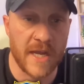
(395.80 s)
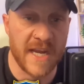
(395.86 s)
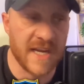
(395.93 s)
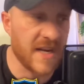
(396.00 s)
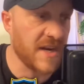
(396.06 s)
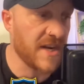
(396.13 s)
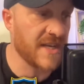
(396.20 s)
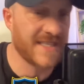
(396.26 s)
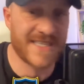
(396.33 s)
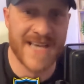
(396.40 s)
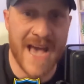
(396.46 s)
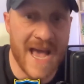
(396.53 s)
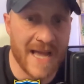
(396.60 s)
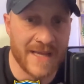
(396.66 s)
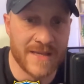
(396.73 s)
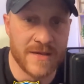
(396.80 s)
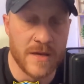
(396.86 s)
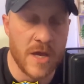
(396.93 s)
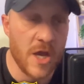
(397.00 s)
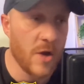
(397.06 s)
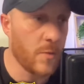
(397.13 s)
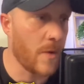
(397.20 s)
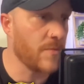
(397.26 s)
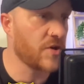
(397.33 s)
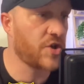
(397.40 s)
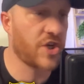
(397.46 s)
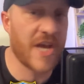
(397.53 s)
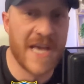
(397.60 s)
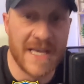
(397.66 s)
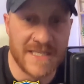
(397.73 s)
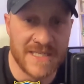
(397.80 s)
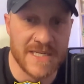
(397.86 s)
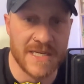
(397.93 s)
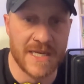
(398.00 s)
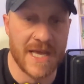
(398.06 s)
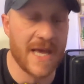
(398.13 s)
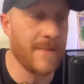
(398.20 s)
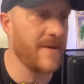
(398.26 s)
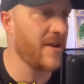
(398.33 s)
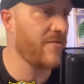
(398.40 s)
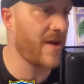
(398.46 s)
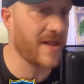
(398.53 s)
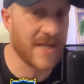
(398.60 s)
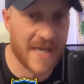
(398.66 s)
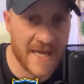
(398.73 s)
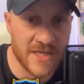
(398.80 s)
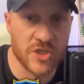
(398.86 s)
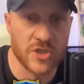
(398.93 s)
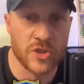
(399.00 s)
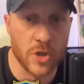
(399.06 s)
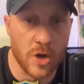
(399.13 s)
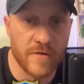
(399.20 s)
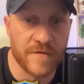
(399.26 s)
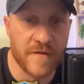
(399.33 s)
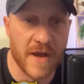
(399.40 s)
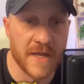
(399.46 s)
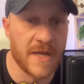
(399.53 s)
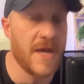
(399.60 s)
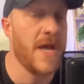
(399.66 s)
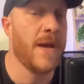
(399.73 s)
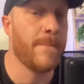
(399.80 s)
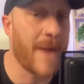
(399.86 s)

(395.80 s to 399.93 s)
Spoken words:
In an attack, when we're chasing a game in a relegation dogfight,